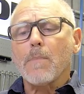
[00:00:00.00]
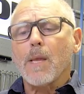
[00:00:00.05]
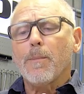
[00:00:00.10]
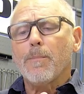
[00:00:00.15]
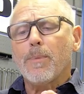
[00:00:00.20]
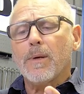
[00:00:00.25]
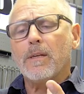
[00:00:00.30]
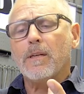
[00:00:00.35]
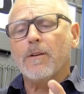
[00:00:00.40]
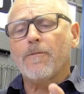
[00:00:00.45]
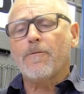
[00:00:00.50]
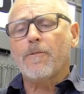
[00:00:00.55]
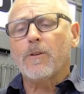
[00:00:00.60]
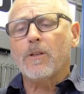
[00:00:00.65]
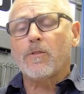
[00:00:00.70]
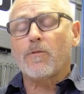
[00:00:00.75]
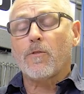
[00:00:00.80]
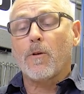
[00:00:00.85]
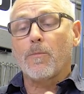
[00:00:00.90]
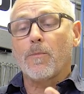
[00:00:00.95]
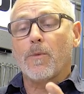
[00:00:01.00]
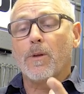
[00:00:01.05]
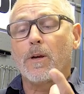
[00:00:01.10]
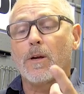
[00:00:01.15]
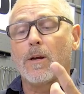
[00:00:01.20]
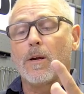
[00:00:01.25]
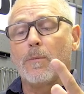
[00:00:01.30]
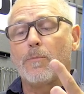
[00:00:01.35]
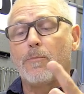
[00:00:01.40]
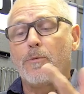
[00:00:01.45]
Big difference from
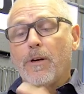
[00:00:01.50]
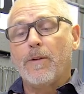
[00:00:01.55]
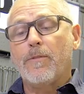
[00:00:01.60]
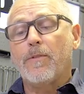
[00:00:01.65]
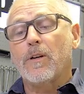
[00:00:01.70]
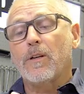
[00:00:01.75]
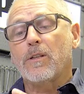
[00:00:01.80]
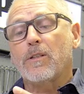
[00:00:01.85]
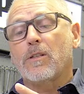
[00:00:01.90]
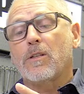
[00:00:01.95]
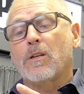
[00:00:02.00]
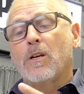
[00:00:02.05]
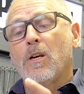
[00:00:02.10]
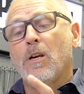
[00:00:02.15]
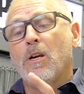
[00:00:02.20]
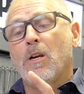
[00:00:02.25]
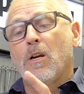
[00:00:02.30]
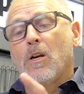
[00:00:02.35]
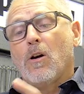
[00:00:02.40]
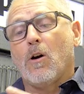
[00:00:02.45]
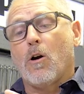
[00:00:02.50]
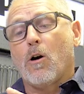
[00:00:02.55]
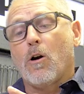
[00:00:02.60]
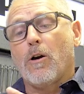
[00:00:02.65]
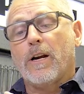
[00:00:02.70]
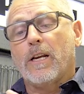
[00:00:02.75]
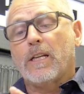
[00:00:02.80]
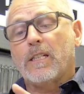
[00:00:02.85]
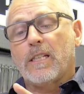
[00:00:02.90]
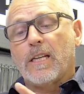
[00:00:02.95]
the previous
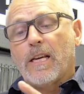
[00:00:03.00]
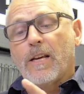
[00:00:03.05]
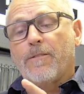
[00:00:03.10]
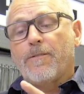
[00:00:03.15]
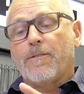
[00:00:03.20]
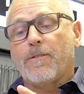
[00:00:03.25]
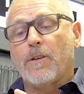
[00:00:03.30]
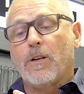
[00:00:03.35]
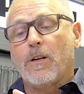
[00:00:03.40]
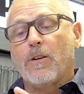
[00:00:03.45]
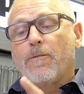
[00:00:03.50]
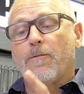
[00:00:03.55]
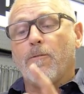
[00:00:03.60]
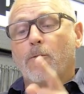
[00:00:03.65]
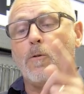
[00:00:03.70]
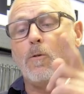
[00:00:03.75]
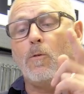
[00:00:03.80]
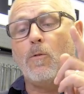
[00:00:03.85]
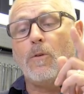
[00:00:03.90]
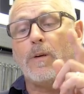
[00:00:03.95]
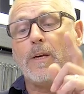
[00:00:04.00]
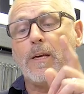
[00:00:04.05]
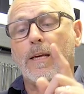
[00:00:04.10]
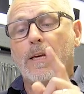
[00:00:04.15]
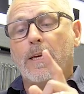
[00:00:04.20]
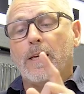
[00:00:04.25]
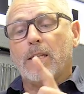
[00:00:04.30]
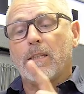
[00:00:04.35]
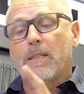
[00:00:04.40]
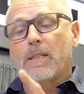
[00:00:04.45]
RXF 34
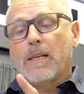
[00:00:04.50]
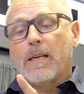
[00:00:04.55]
is